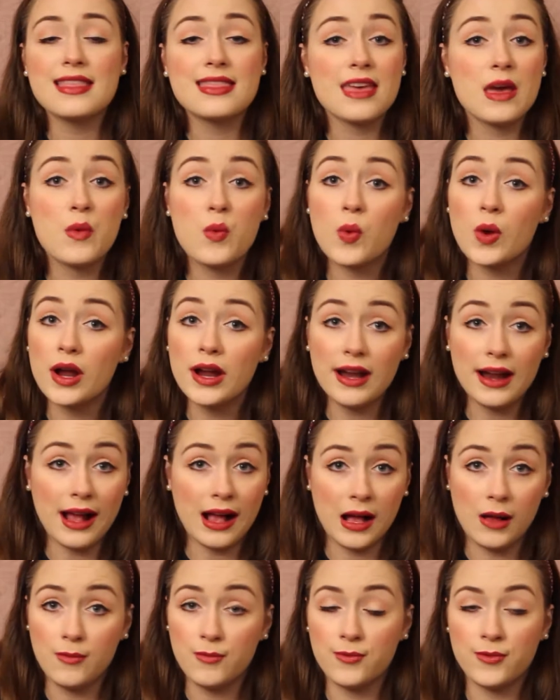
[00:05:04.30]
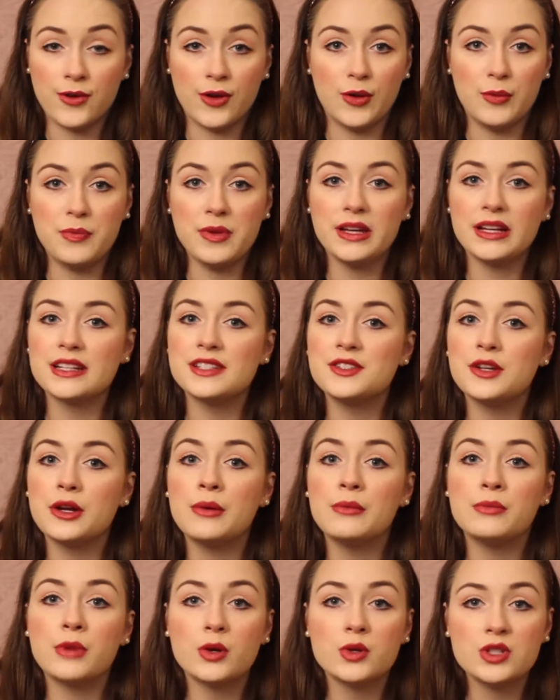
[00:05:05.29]
they weren't helpful because your
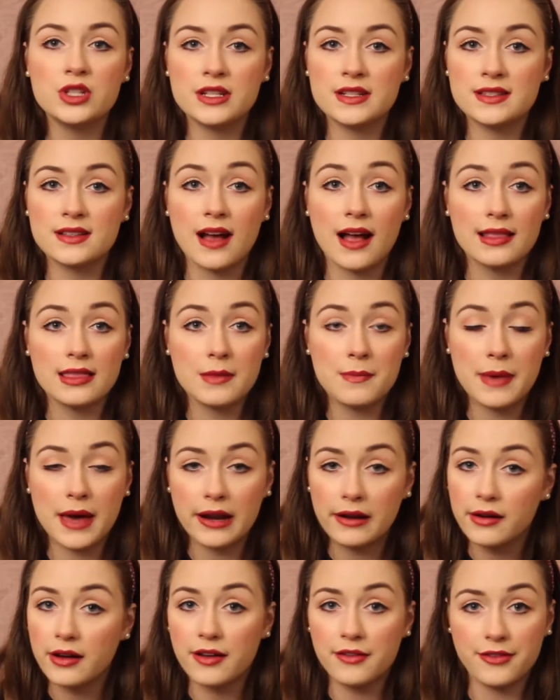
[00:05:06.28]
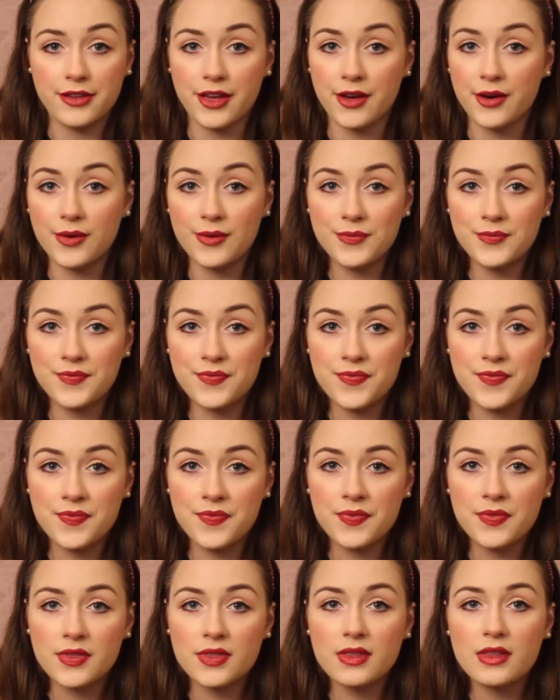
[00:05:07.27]
emotions got the better of you.
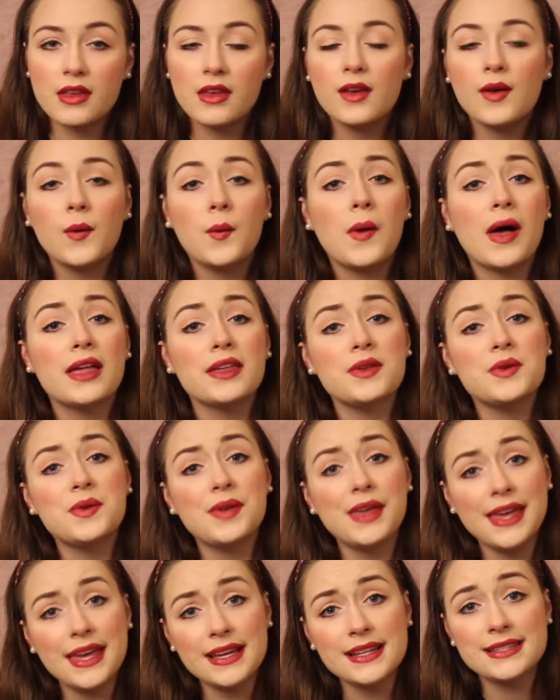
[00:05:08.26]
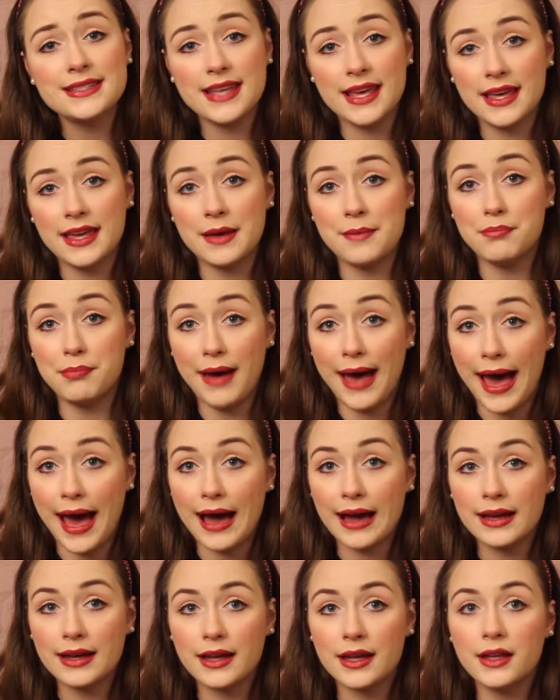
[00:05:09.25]
While you can't take it
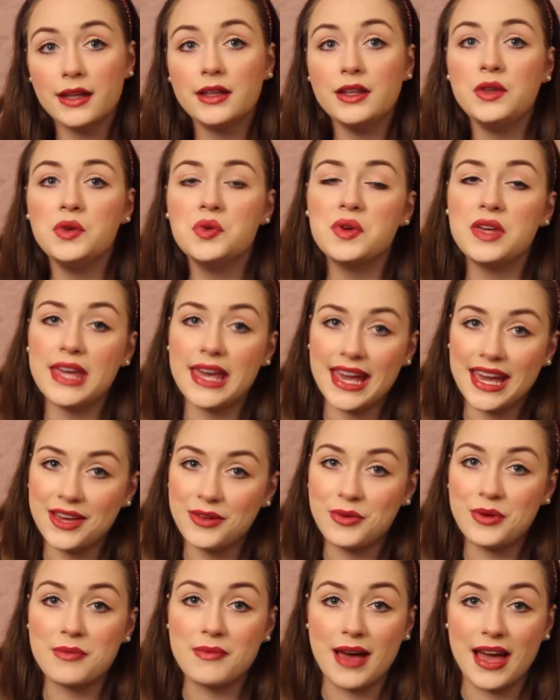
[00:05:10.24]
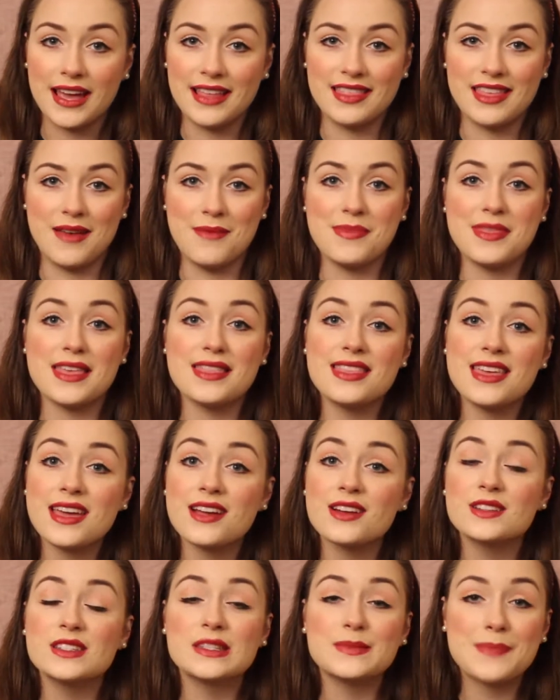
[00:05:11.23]
back, you can remind them that they
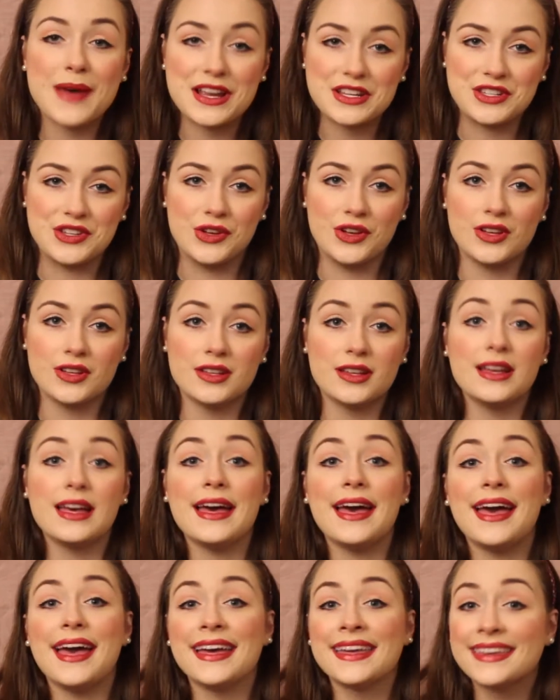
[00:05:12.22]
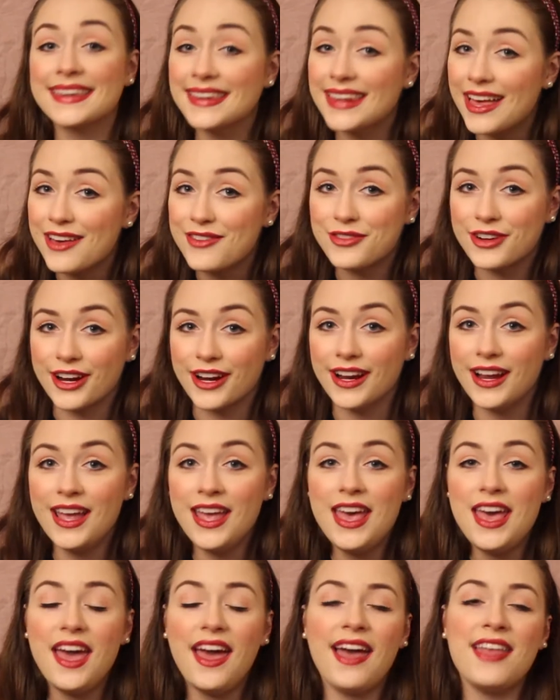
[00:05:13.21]
are special and clever
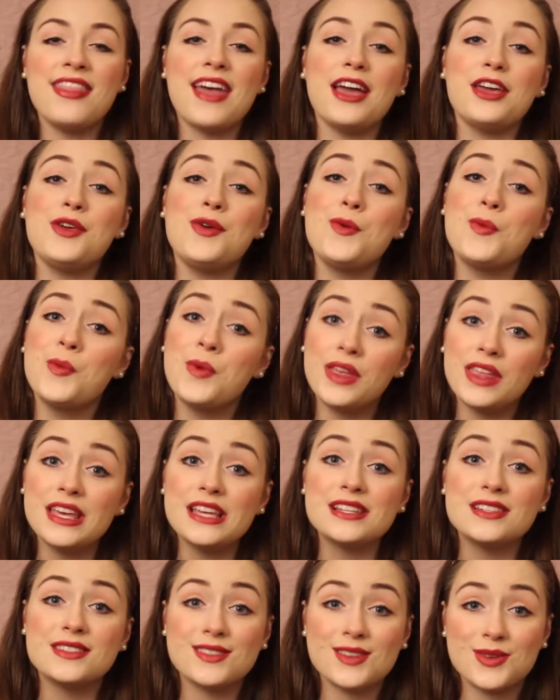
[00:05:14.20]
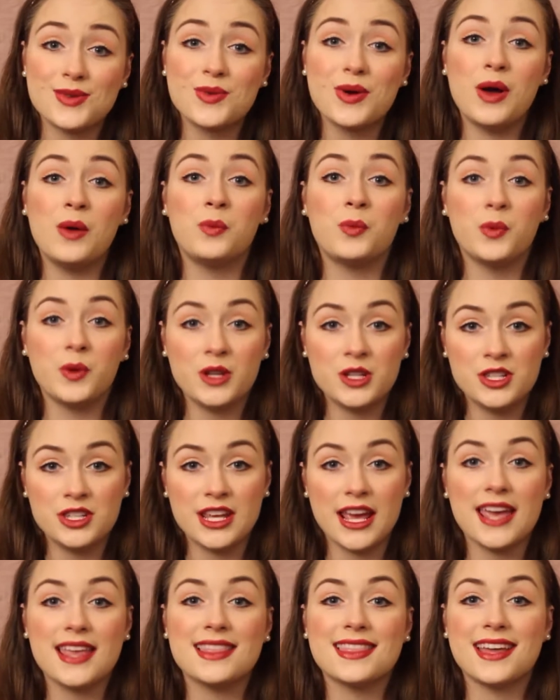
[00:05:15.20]
and that you really do
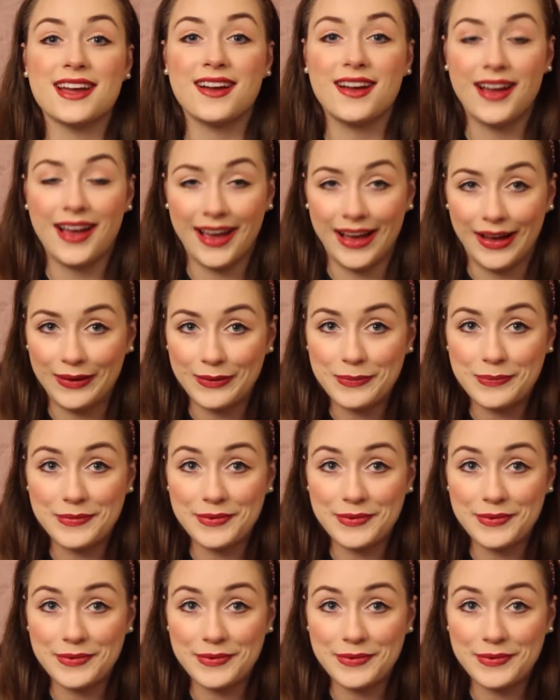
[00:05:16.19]
appreciate their help.